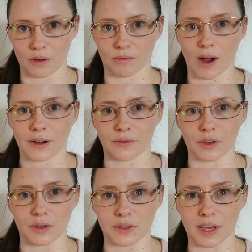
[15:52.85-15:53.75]
write a
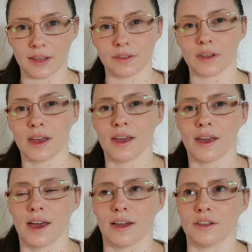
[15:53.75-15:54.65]
few scenes,
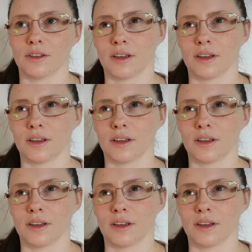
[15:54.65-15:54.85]
and